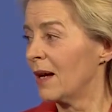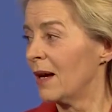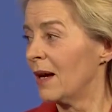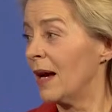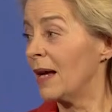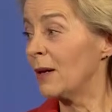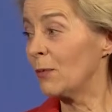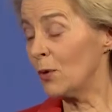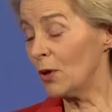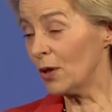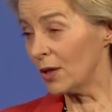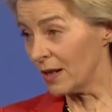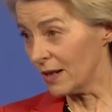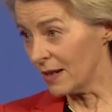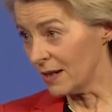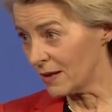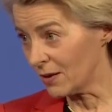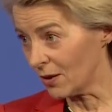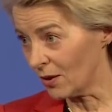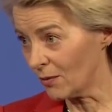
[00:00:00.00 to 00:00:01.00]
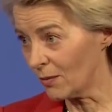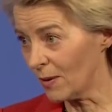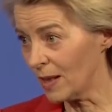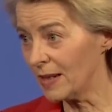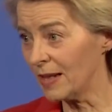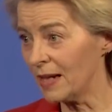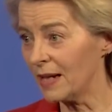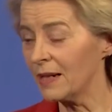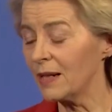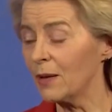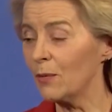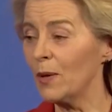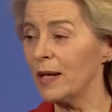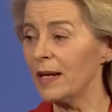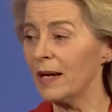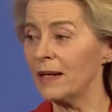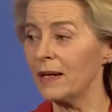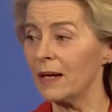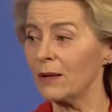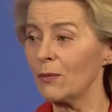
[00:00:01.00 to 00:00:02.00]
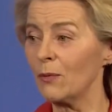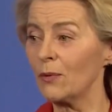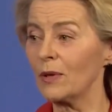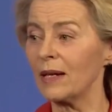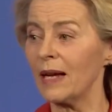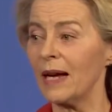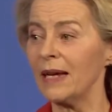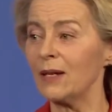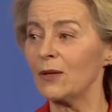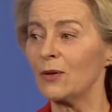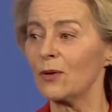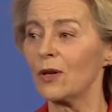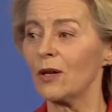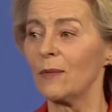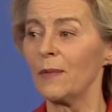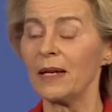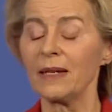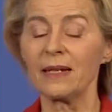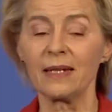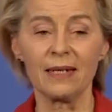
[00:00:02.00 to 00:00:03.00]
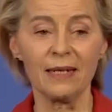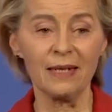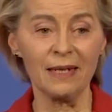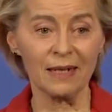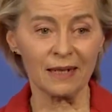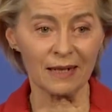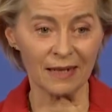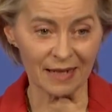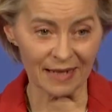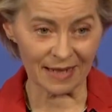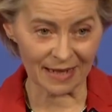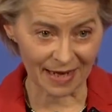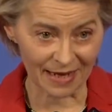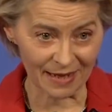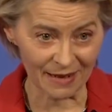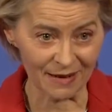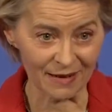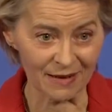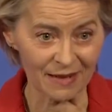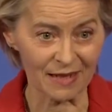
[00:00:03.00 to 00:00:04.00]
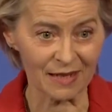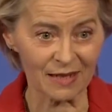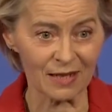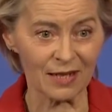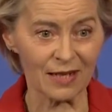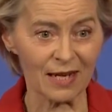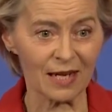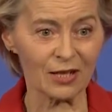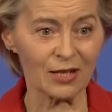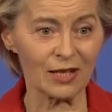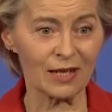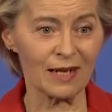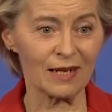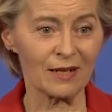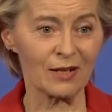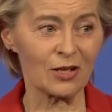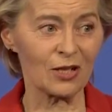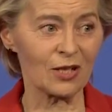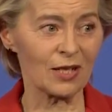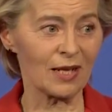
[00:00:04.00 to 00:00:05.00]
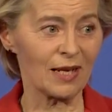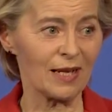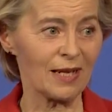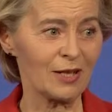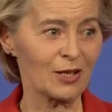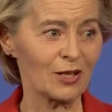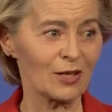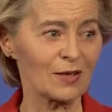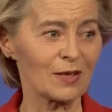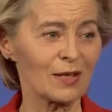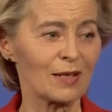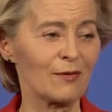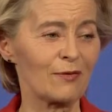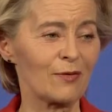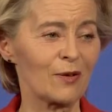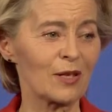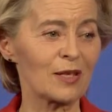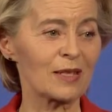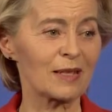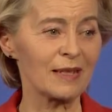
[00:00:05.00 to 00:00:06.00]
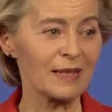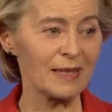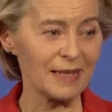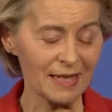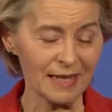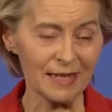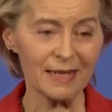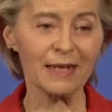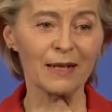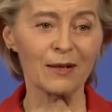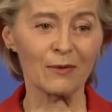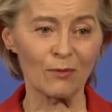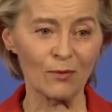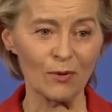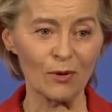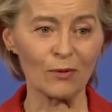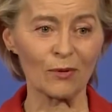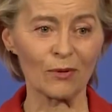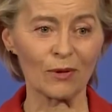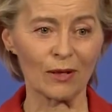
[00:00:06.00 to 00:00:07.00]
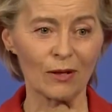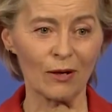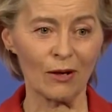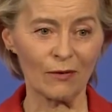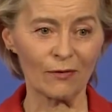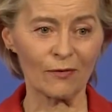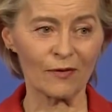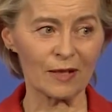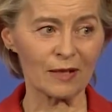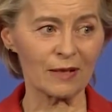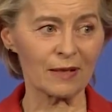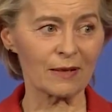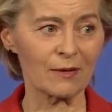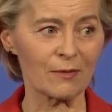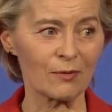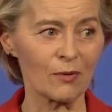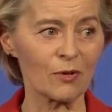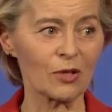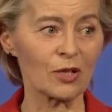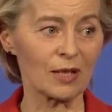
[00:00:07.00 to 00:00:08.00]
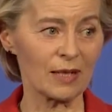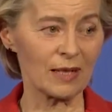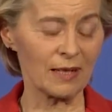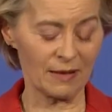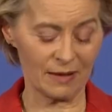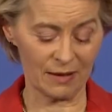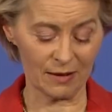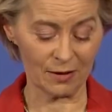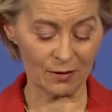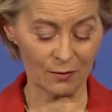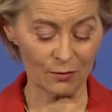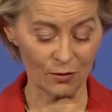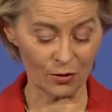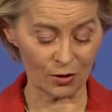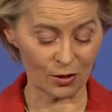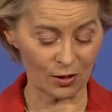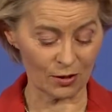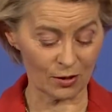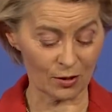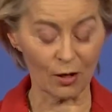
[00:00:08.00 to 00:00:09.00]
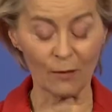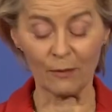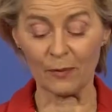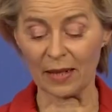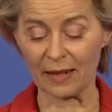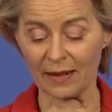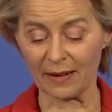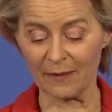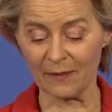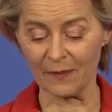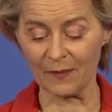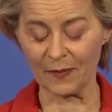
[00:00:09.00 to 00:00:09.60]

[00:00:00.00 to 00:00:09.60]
And work is already underway, and I would like to commend here again the International Energy Agency for its leading role in this crucial topic.